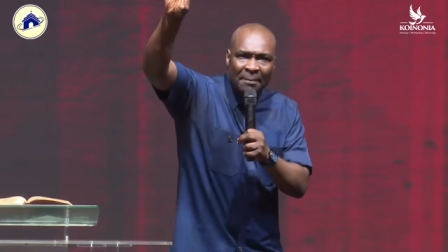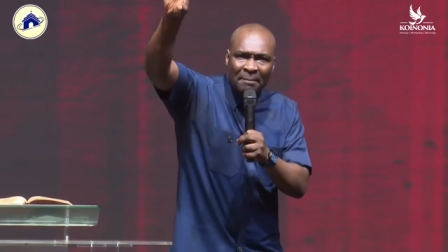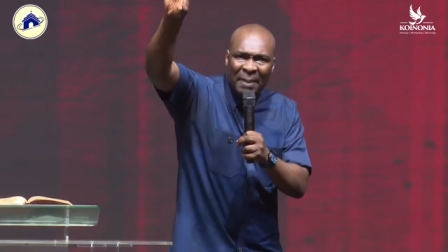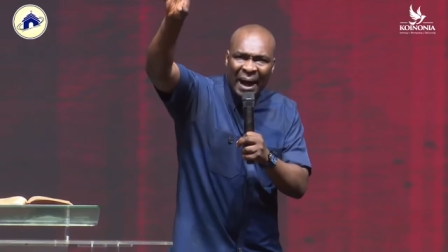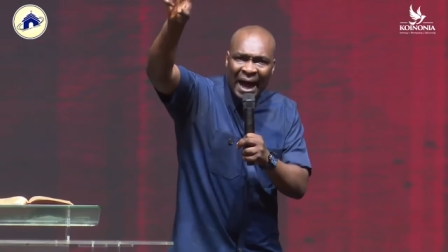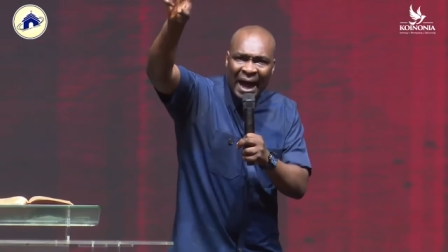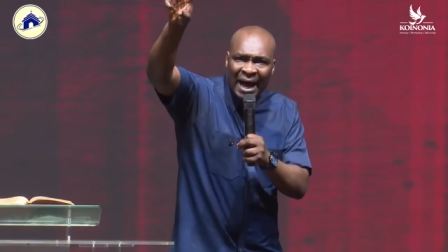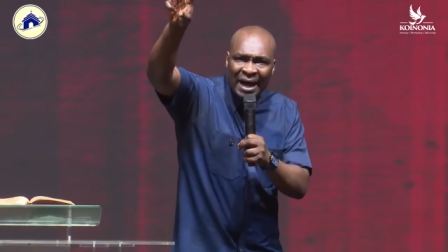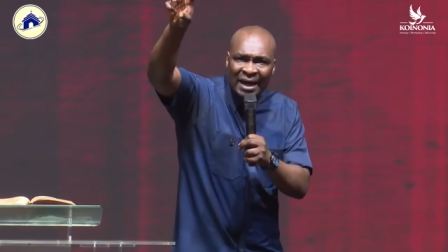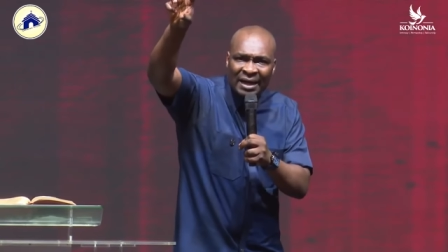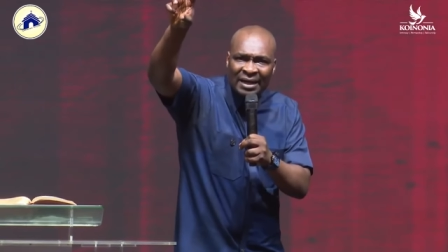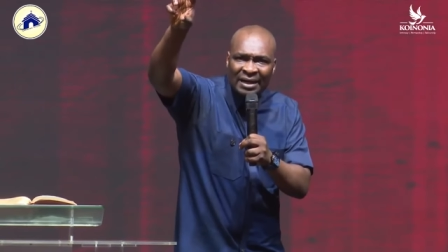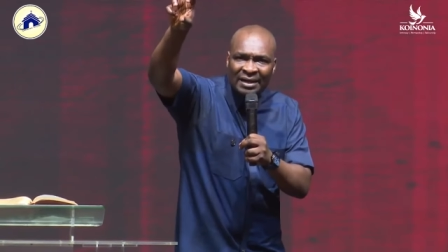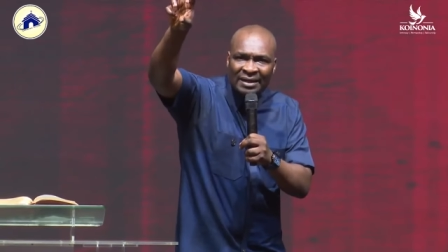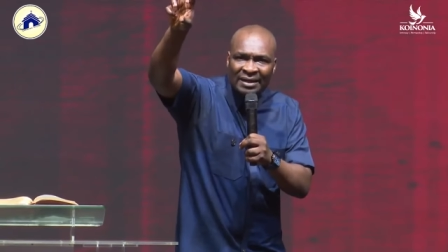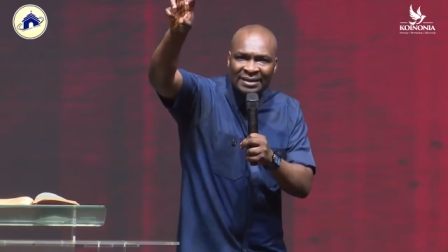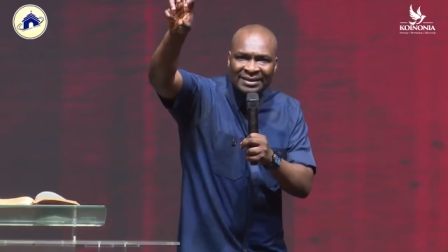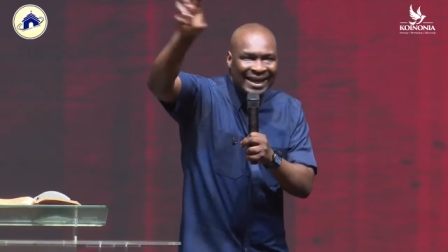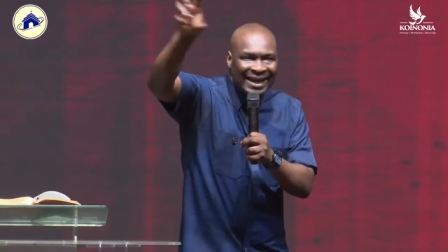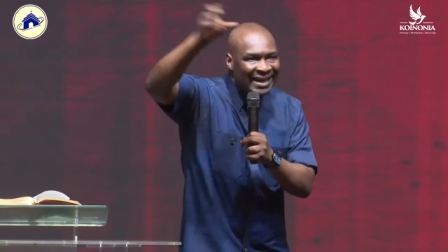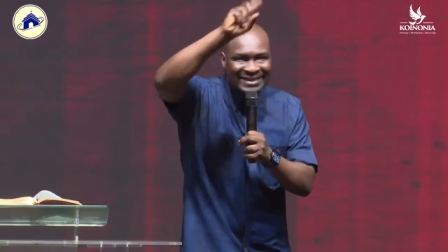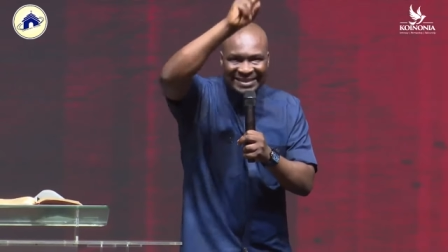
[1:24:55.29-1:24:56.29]
bah,
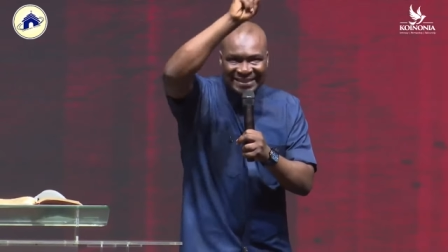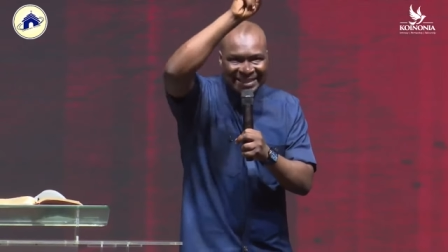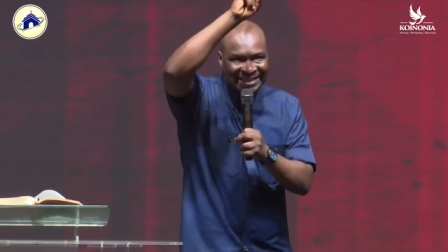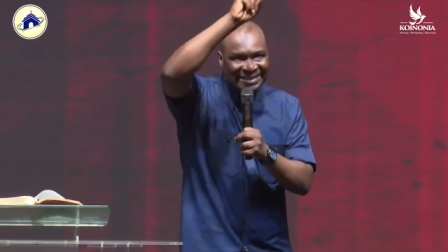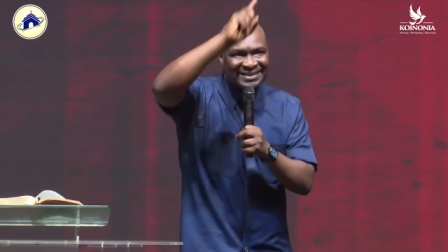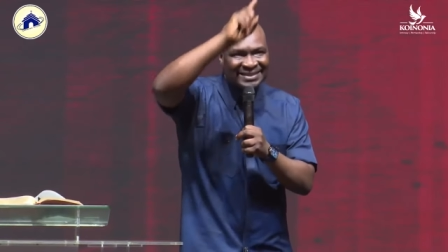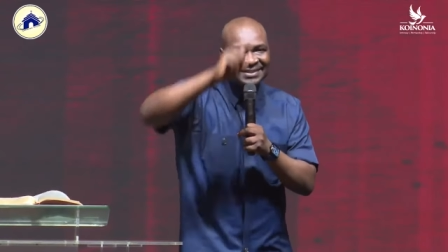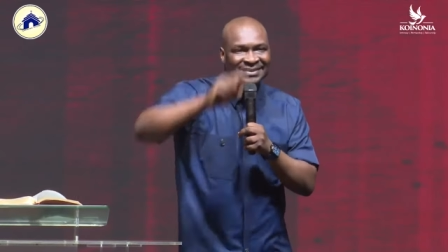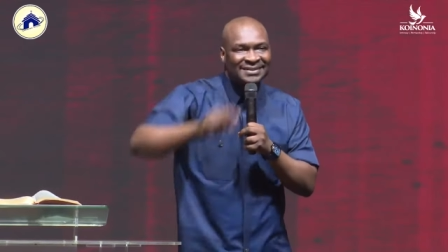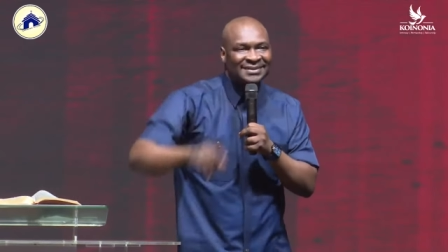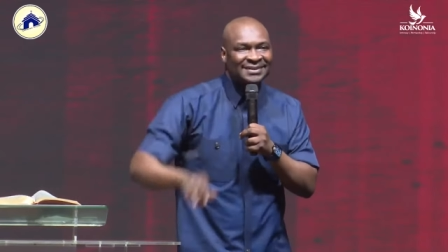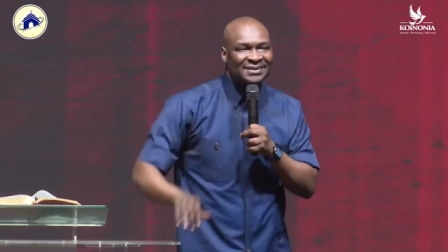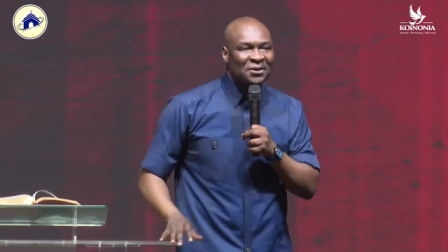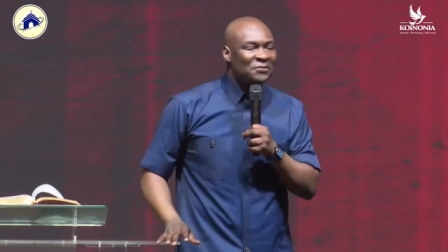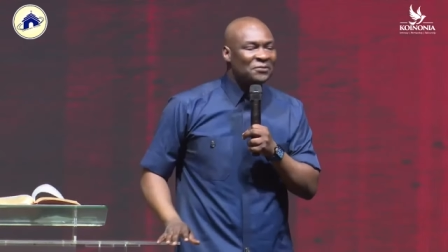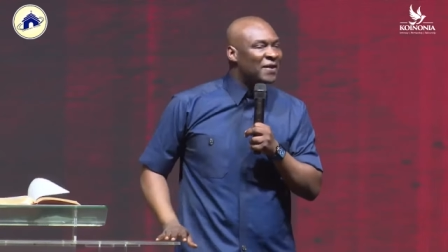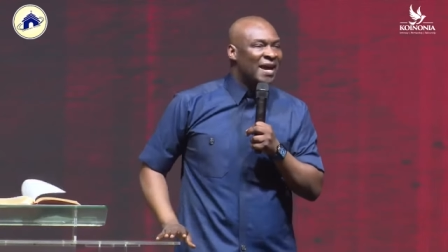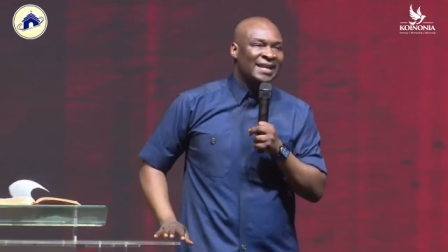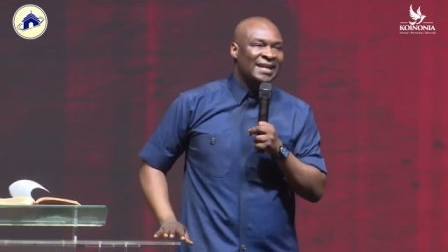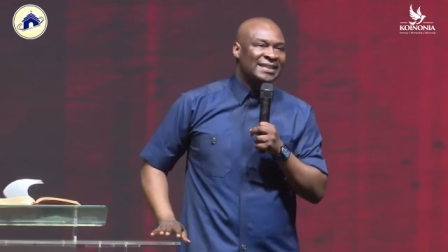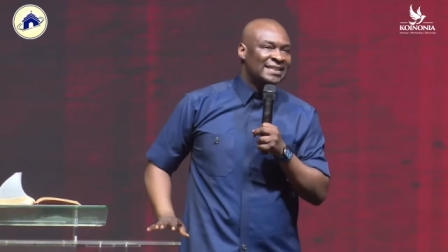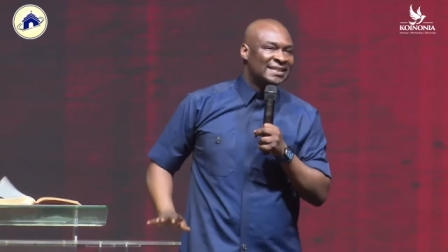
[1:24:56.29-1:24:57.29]
That's it. You've
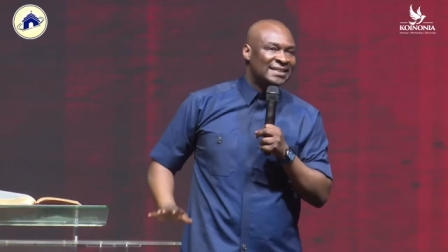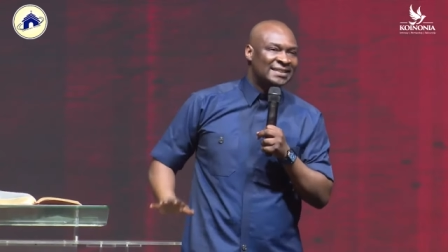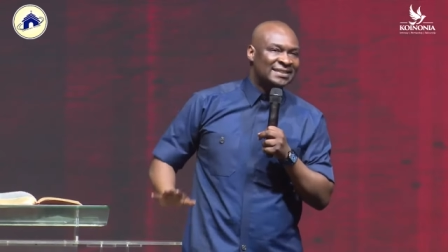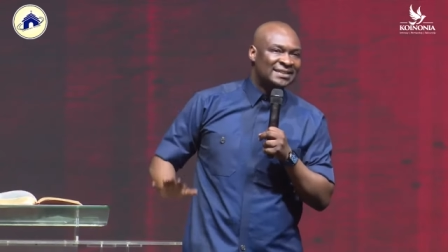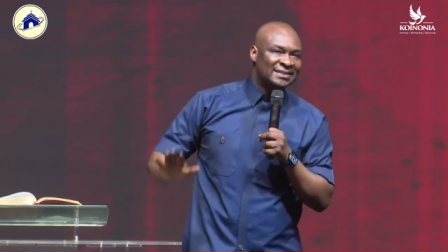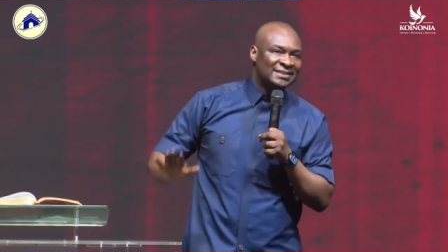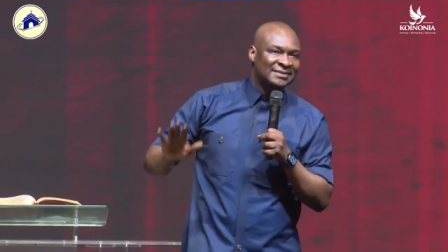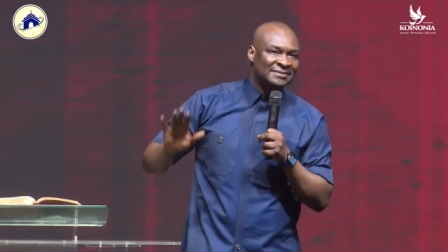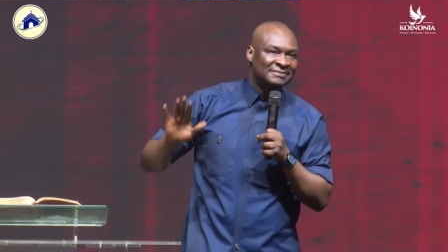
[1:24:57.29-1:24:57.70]
held it.